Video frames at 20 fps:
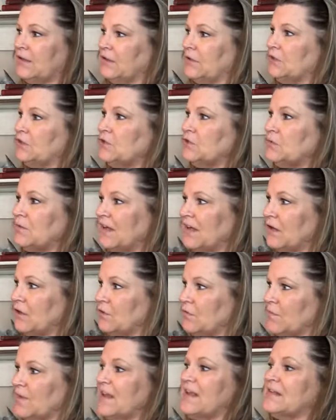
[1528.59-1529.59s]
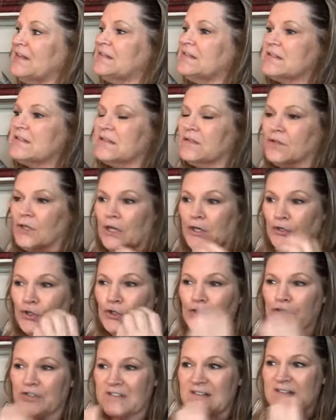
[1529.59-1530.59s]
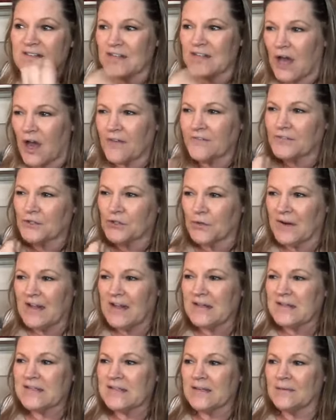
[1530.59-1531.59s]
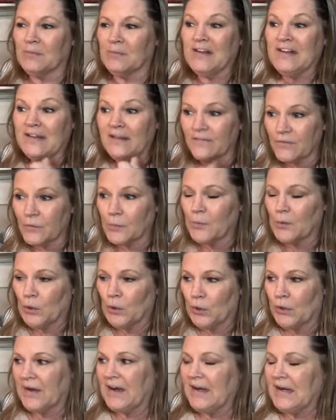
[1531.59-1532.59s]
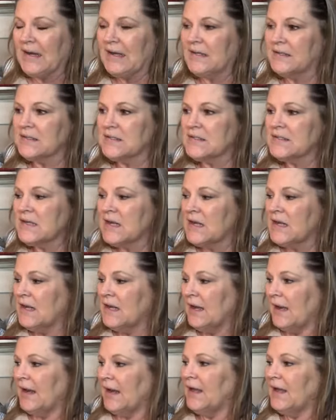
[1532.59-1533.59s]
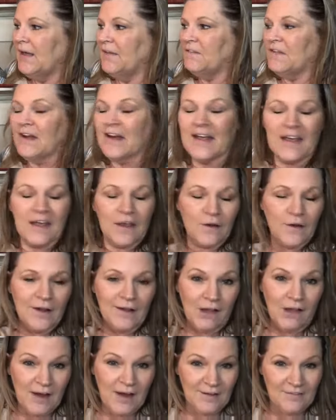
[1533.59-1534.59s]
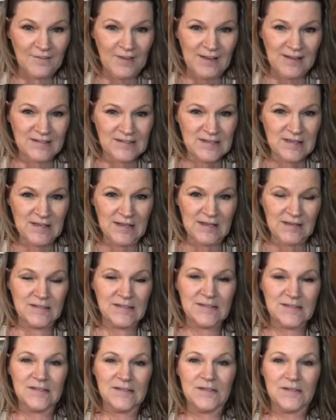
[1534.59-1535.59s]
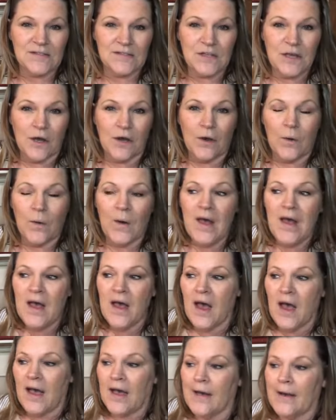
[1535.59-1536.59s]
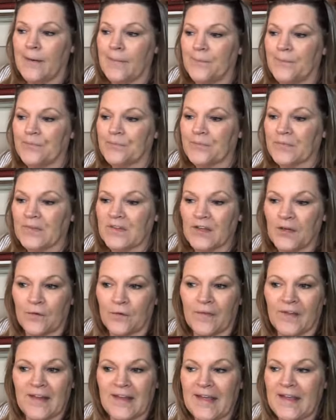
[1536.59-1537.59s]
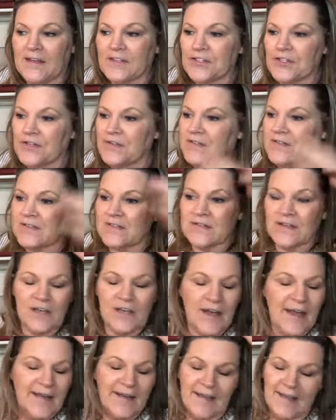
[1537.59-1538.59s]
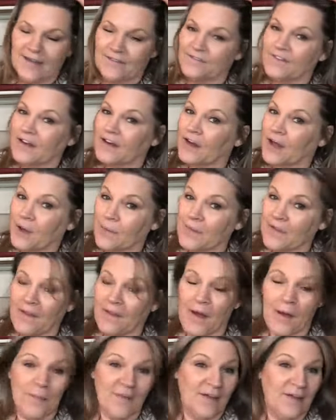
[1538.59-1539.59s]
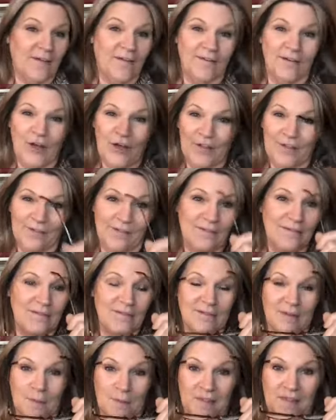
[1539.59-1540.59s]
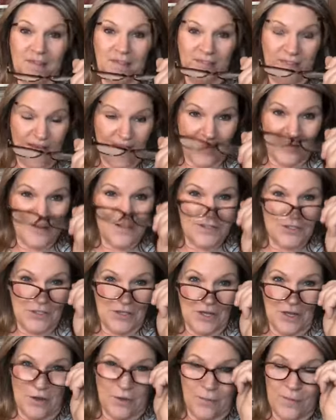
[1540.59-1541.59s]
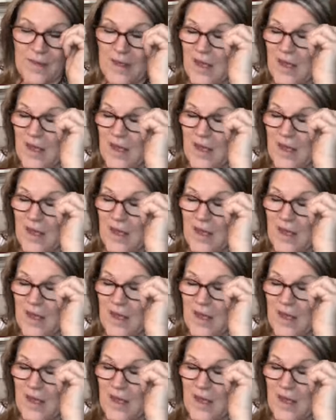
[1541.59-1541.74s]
unique greens and good soft greens and believable greens, and then I carry a lot of antiques. So you know, the lanterns, I can't fight Hobby Lobby on some of the things, you know,